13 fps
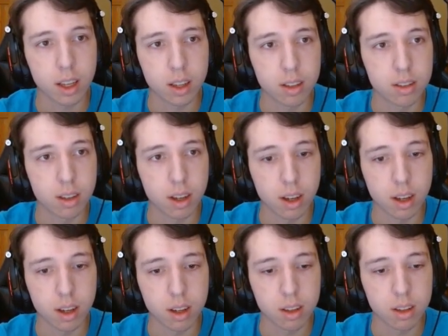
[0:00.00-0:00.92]
He's
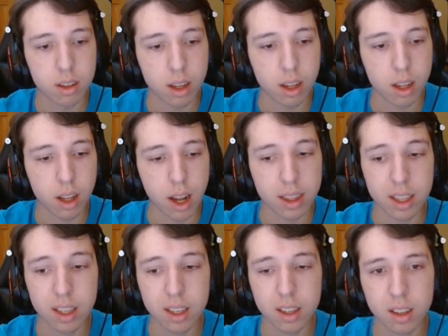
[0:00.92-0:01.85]
I
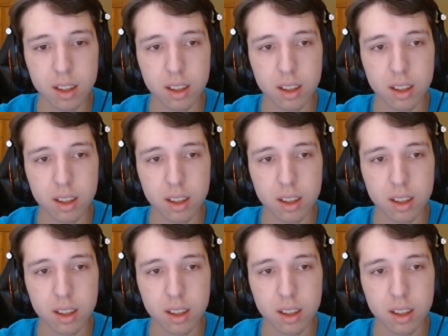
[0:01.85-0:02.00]
think